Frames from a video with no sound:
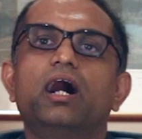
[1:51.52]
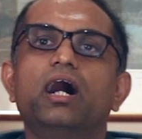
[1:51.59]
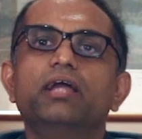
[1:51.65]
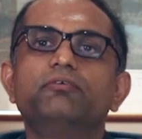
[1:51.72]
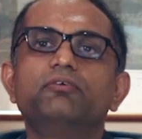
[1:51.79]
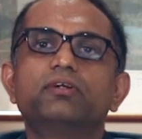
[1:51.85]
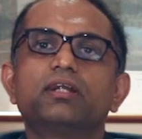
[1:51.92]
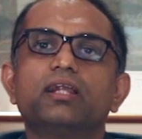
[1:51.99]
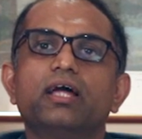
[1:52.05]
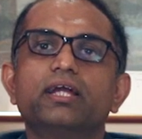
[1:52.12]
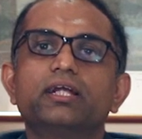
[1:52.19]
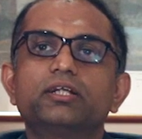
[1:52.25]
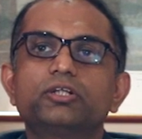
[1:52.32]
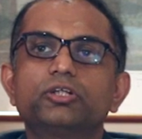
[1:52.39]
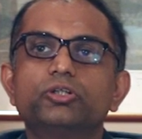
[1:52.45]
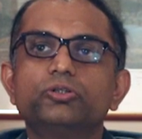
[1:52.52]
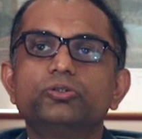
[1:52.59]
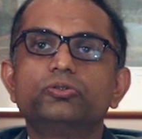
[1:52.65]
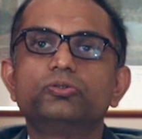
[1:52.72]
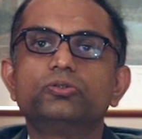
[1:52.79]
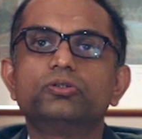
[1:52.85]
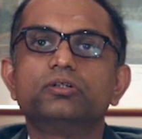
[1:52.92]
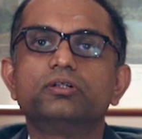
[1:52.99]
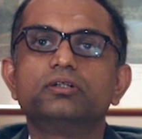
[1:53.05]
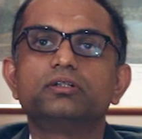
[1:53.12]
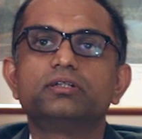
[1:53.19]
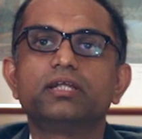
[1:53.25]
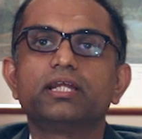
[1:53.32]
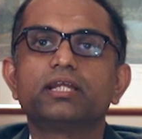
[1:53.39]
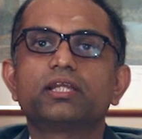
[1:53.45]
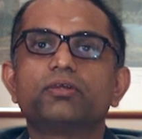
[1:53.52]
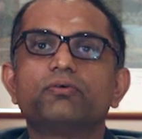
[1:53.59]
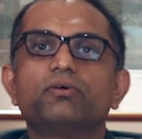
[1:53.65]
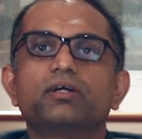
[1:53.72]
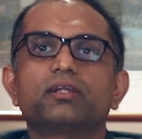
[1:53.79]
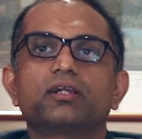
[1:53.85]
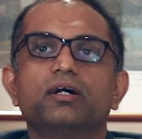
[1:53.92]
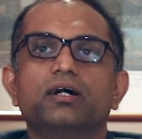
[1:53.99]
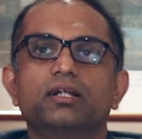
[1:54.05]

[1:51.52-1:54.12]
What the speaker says: I would like to take your